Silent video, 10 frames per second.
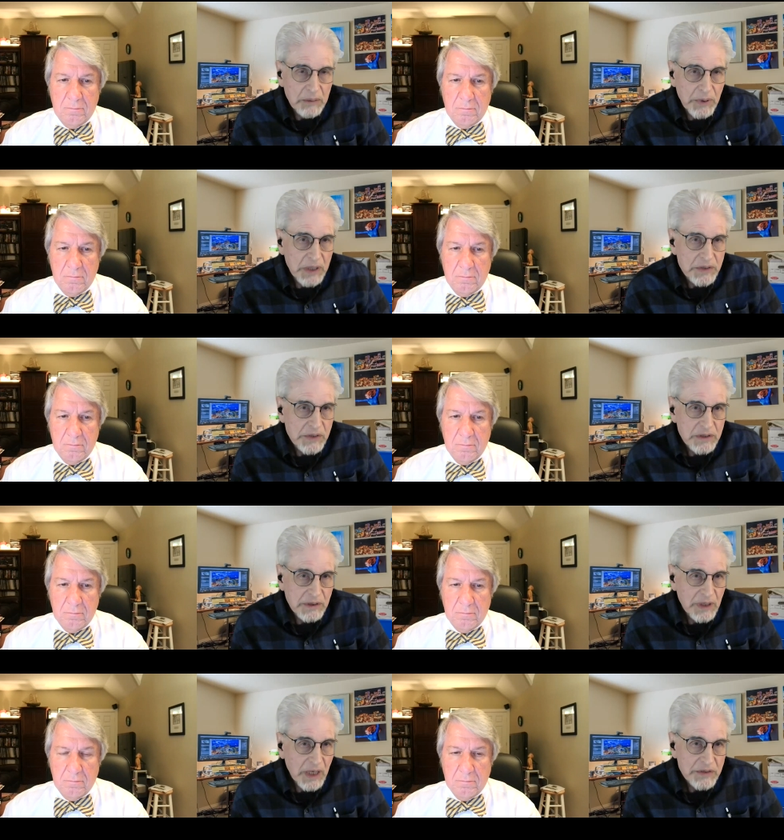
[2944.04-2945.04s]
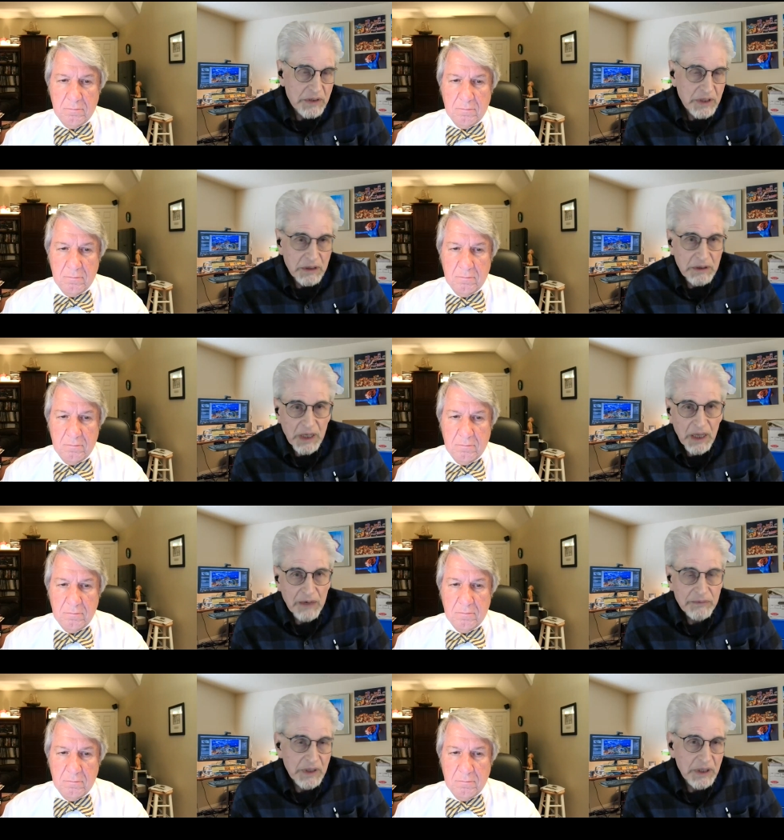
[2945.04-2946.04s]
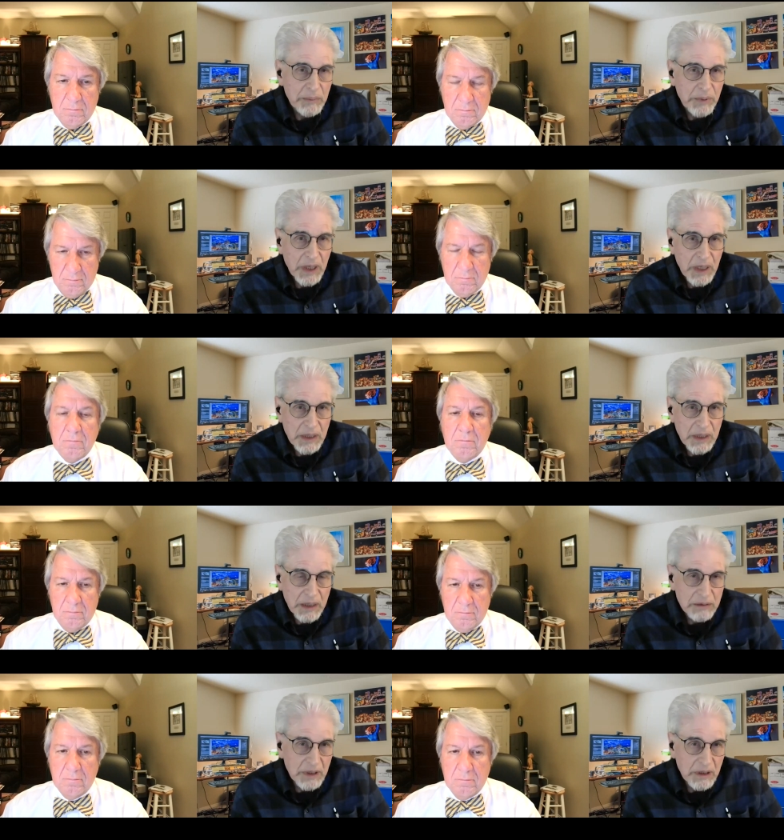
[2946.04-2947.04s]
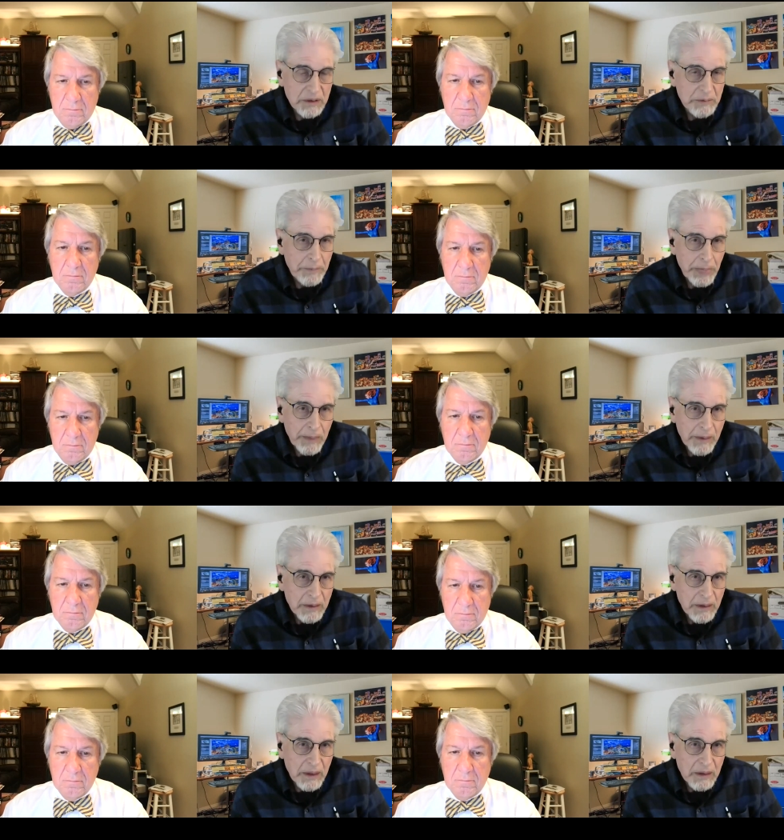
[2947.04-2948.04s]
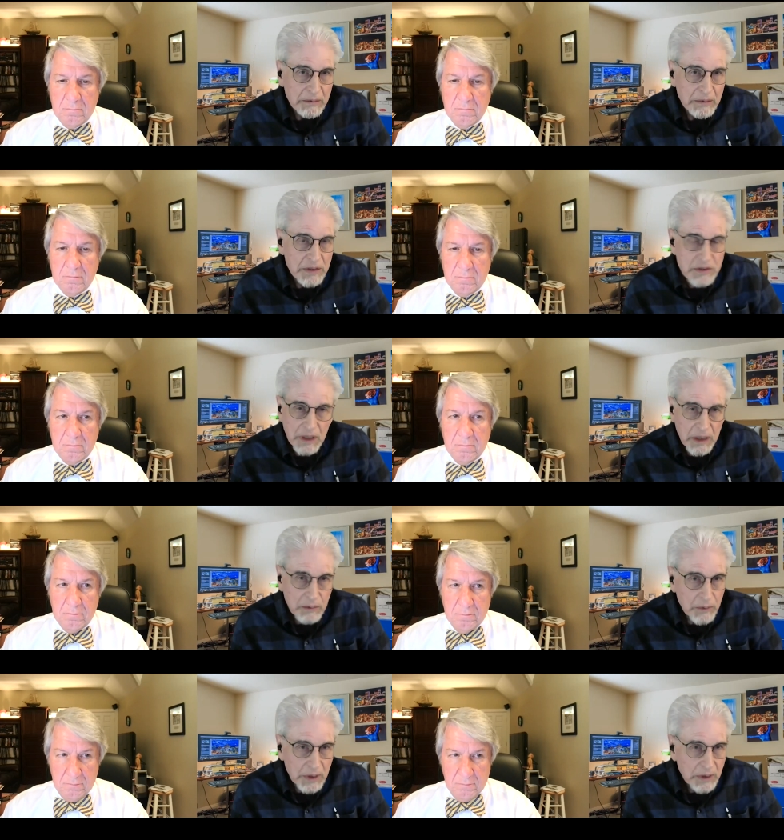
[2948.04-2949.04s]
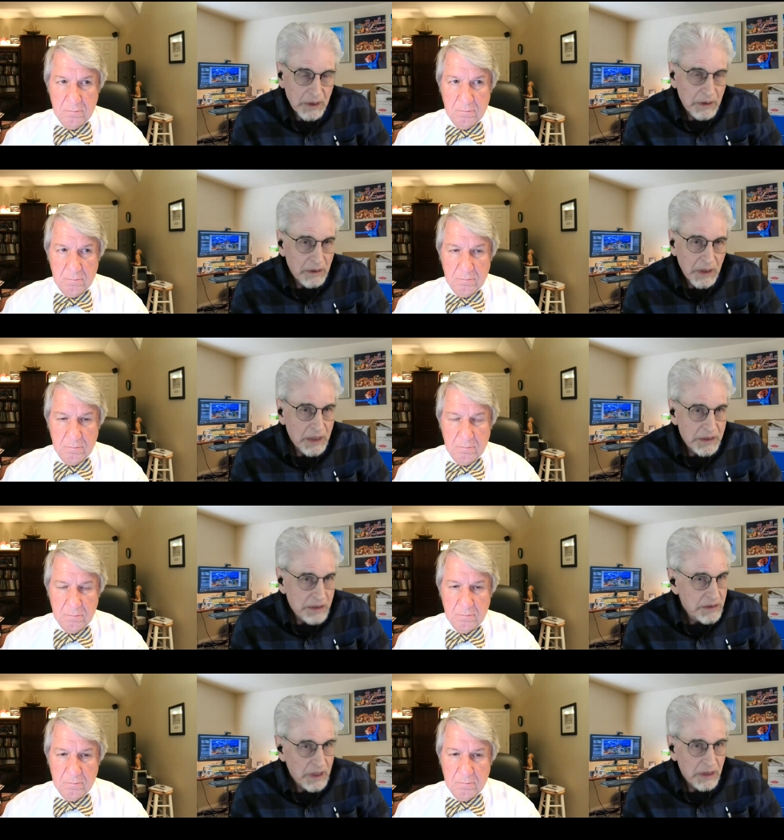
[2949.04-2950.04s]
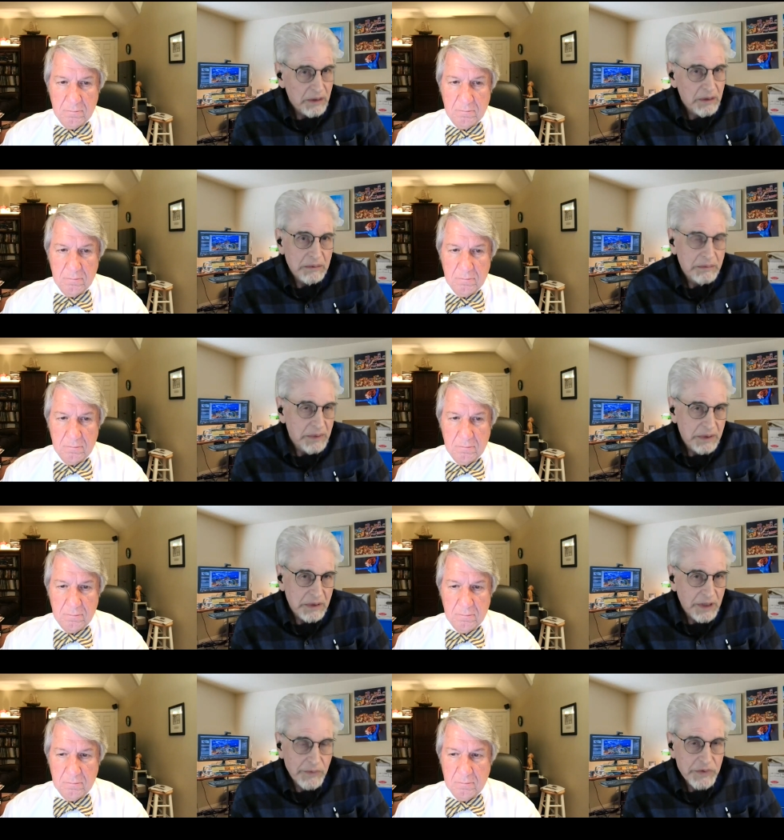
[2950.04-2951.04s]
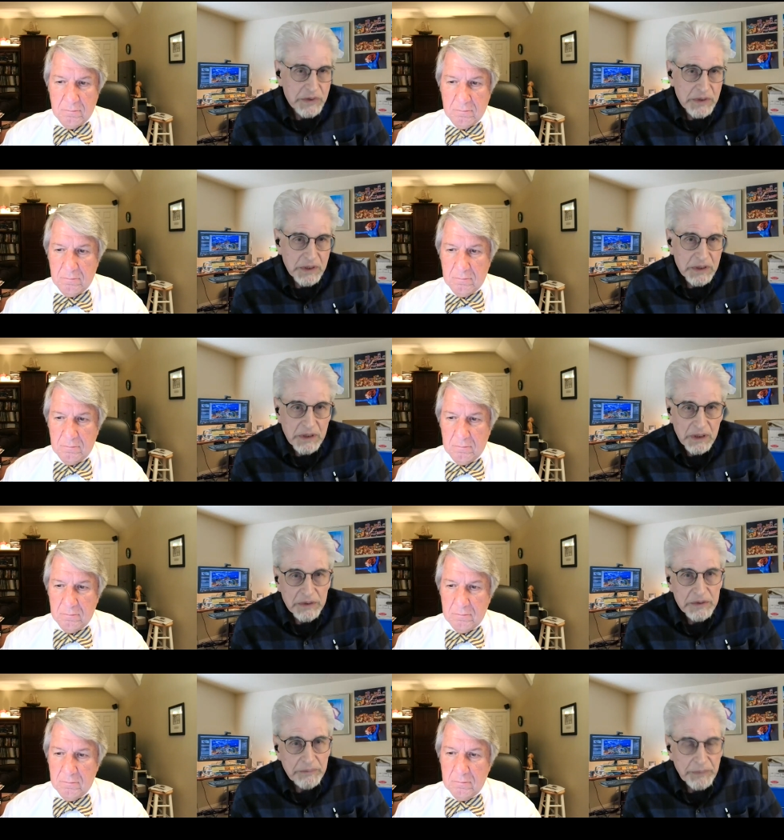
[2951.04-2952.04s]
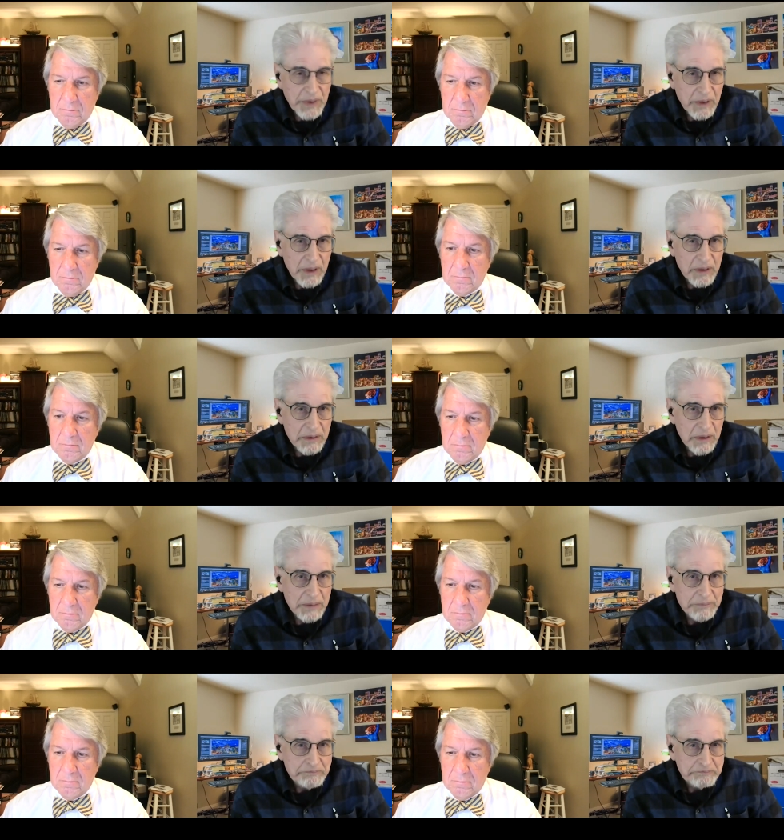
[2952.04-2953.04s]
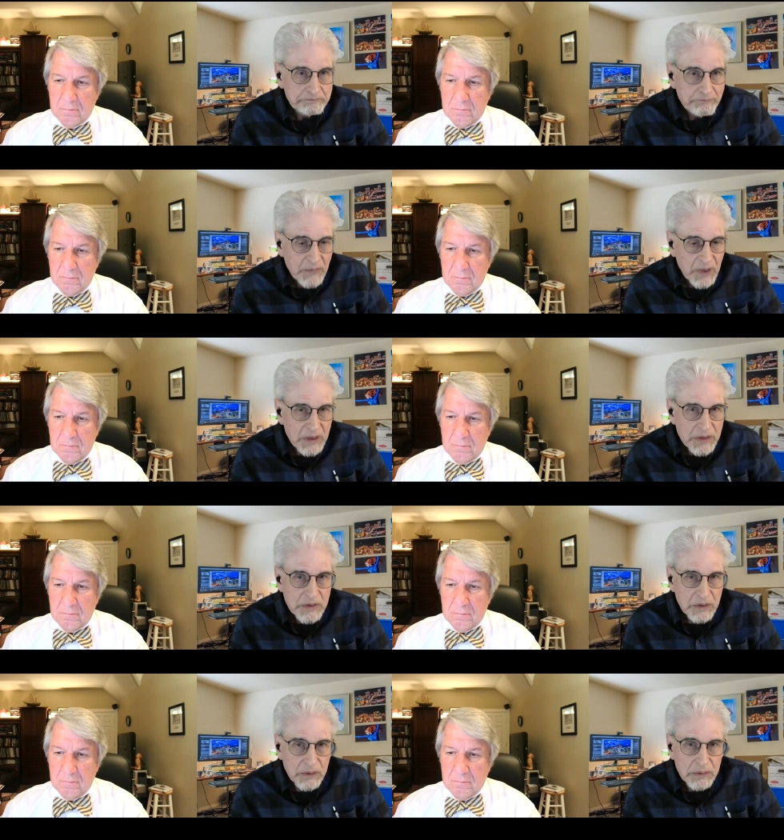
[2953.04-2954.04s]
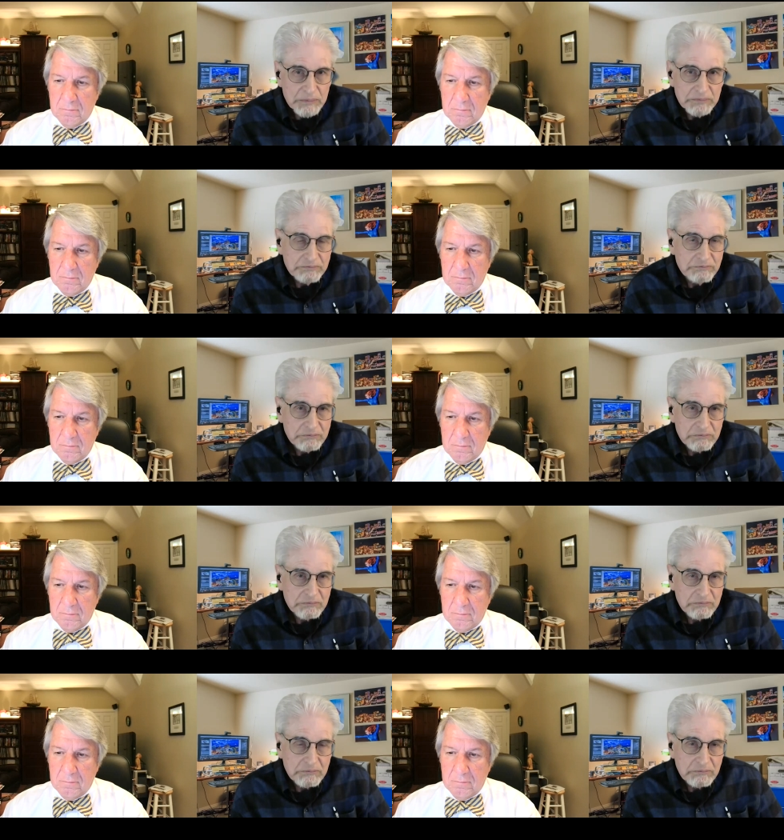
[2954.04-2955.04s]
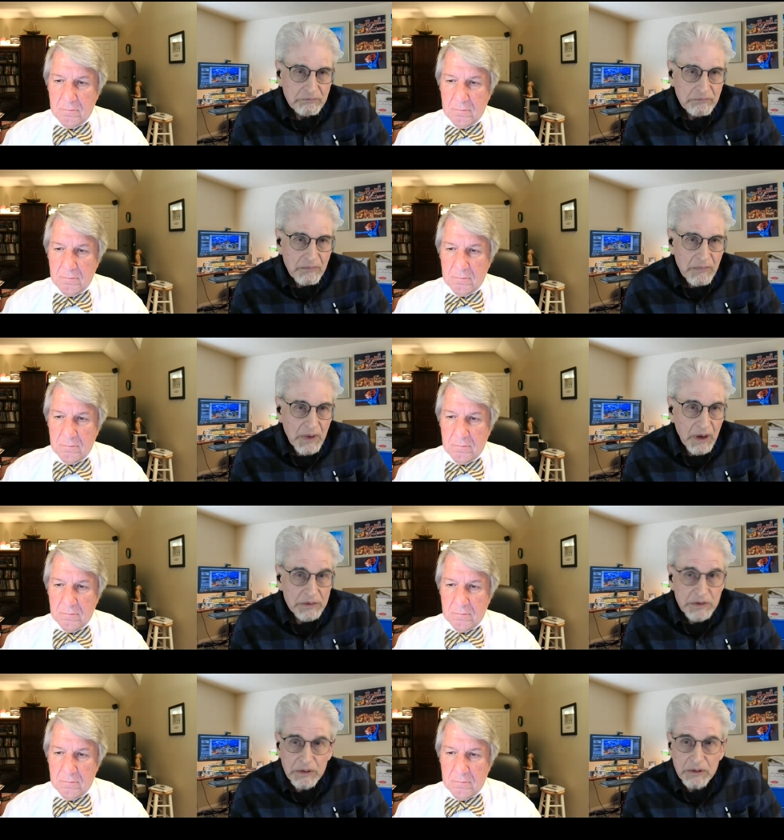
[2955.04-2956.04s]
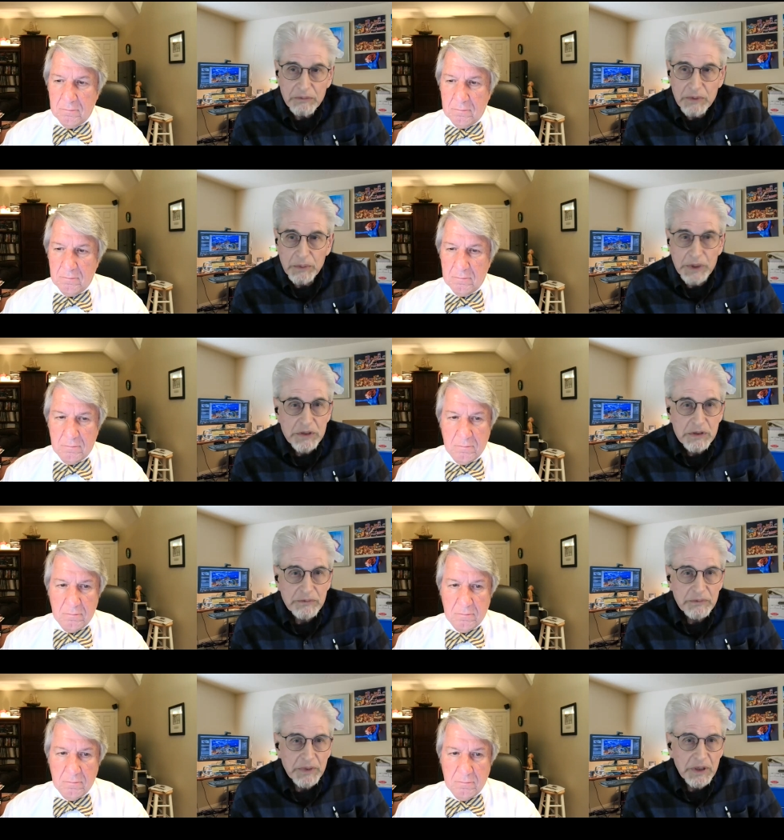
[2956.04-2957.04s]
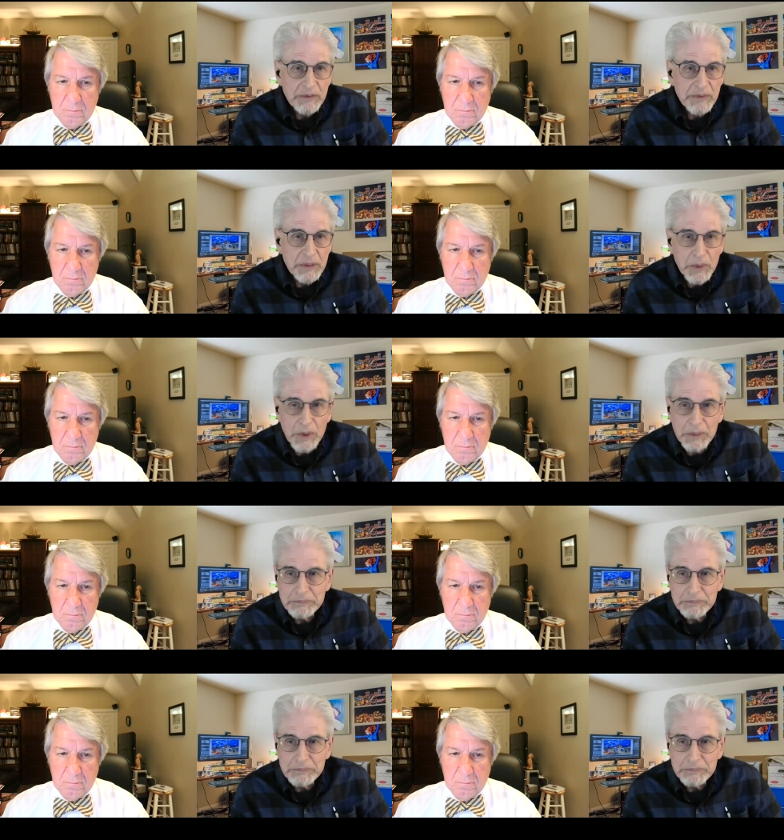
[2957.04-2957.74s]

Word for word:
Speaker 1: projects that last a year and a half to get a product out, you know, and it's a lot of work, you know, a lot of detail, devils in the details. And uh, so I'll turn it over to Rich if you have any more.